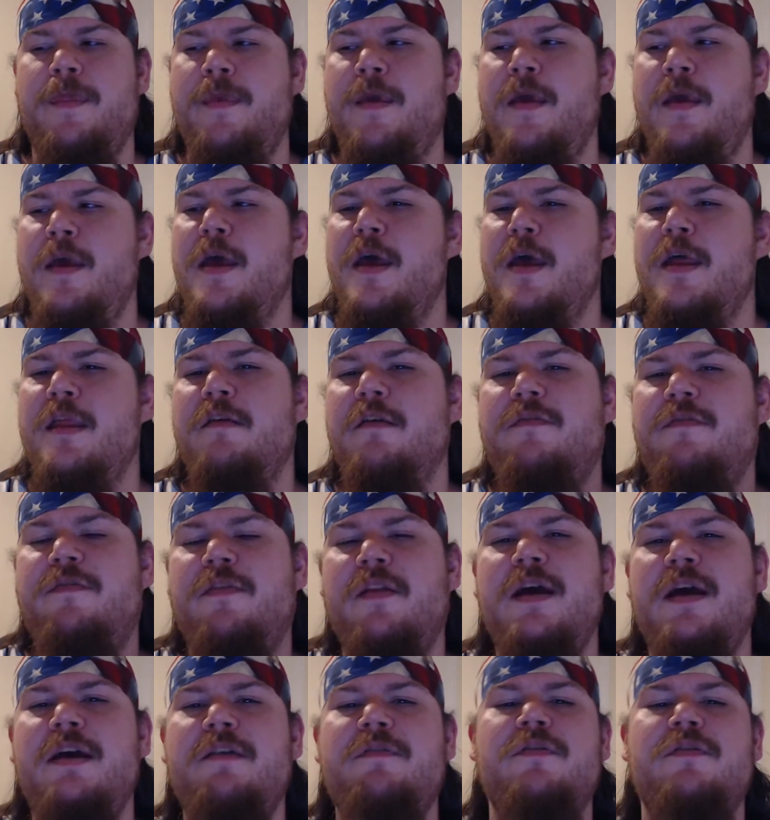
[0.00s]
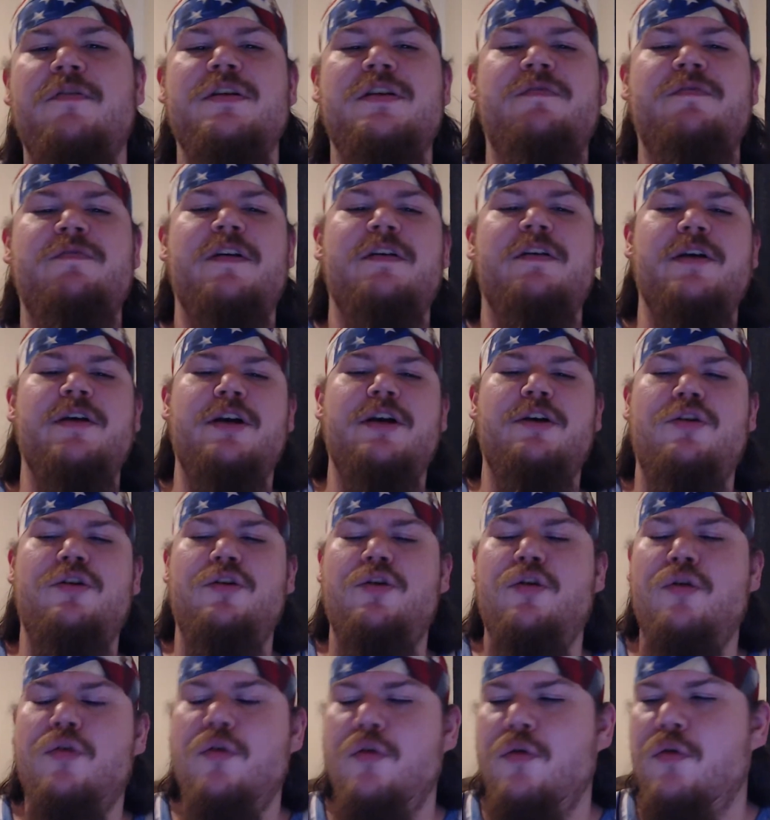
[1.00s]
The flavor is a very
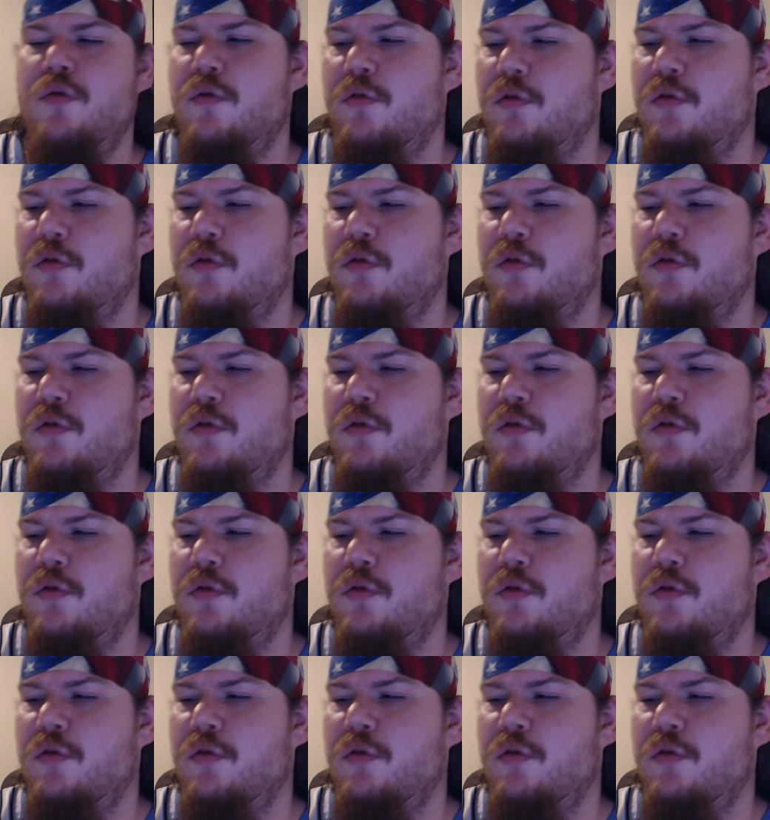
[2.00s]
cool